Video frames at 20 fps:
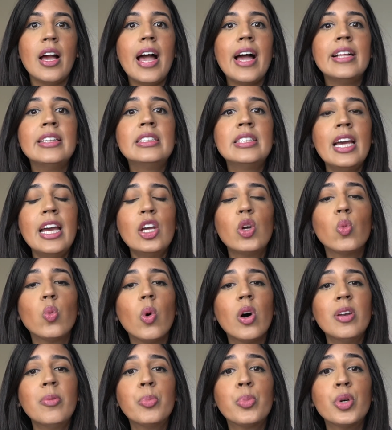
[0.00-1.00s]
and take
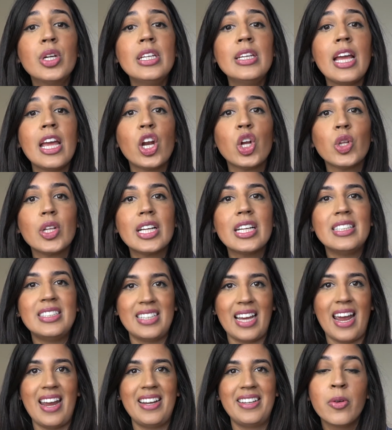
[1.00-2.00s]
one prenatal a
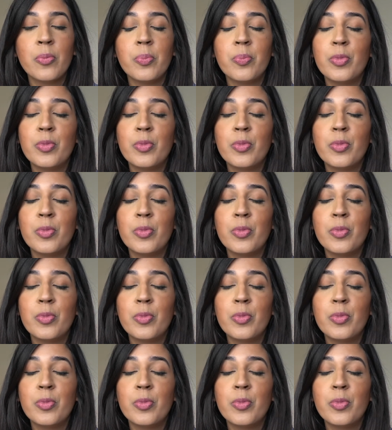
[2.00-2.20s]
day.